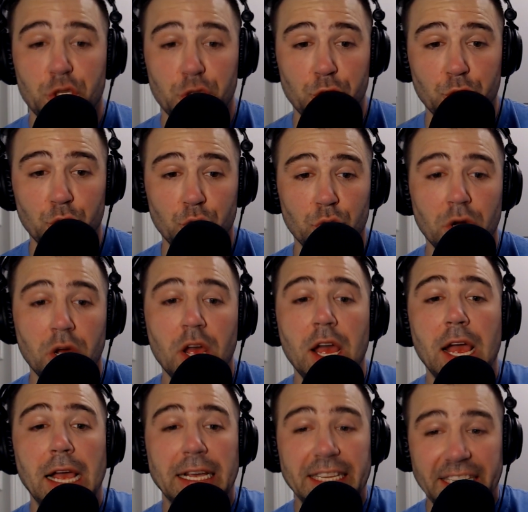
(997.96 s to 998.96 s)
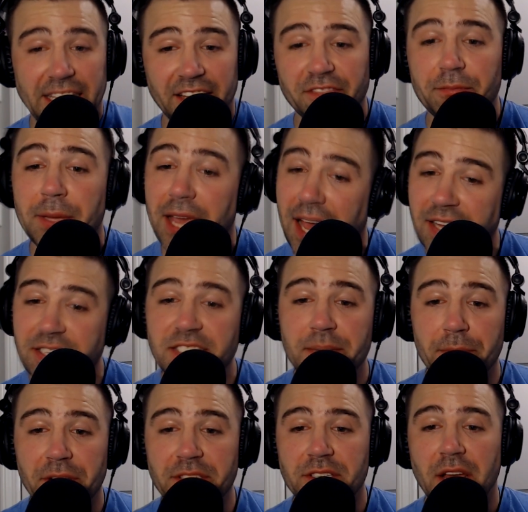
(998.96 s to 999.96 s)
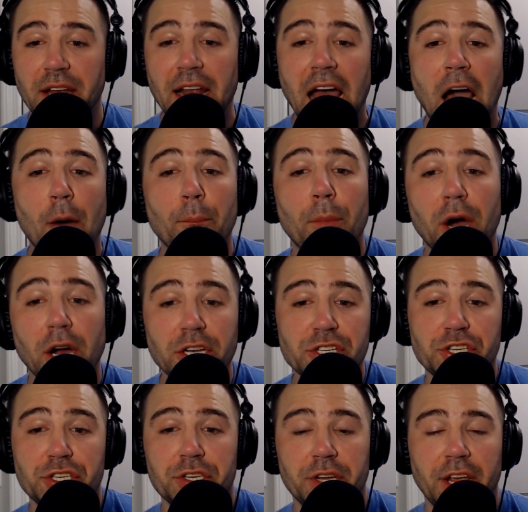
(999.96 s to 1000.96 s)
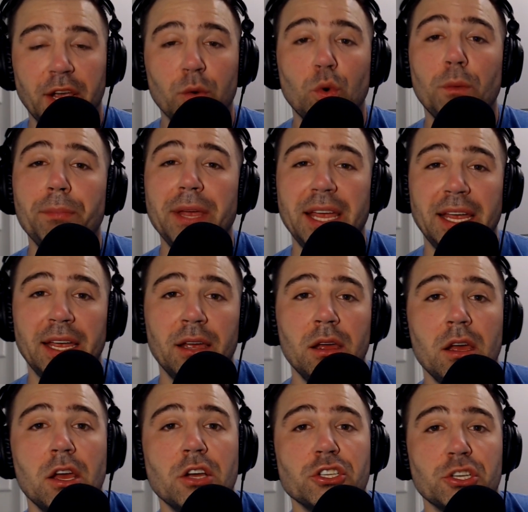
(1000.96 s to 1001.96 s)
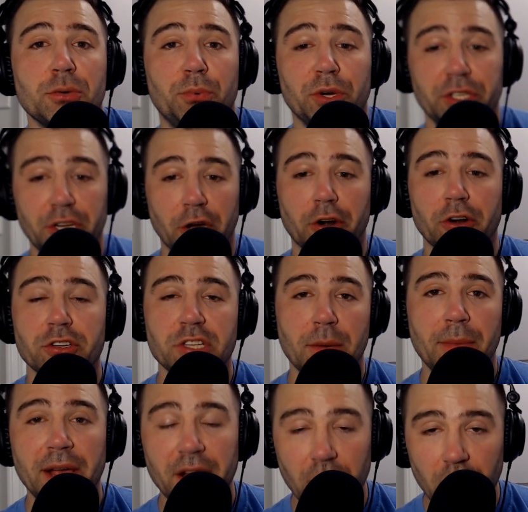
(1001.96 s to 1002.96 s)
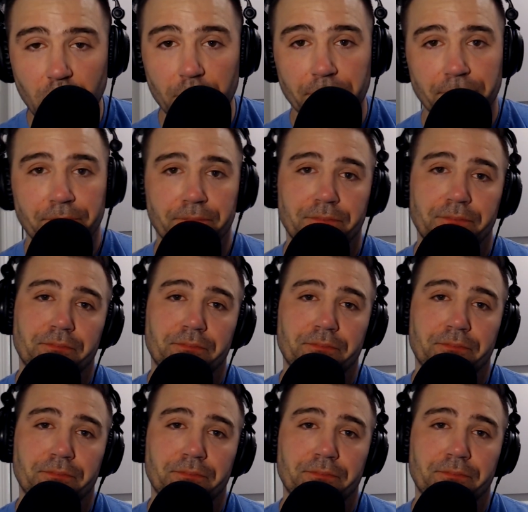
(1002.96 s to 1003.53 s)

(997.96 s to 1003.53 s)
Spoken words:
to give me estimates on how much it will be to put gutters on my home.